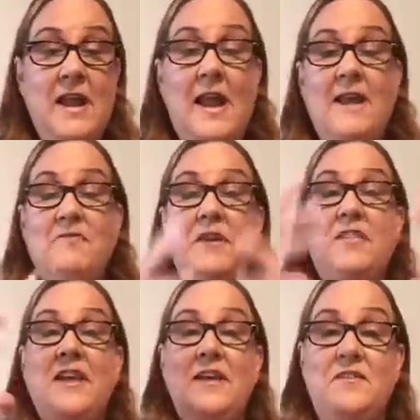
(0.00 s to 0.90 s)

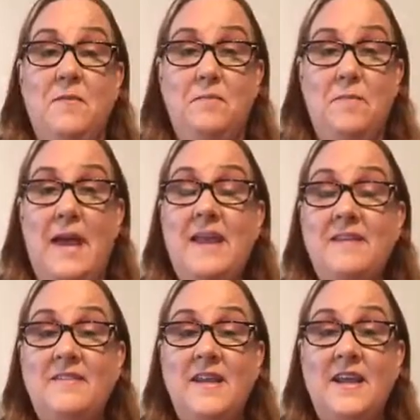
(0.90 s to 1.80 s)
Everything is
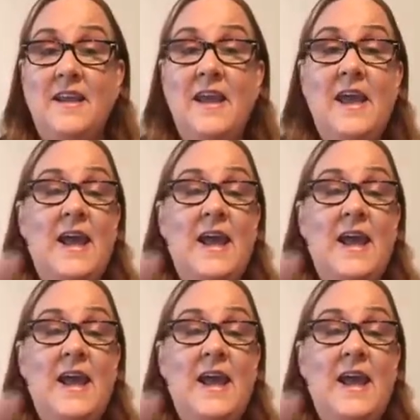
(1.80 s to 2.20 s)
amazing.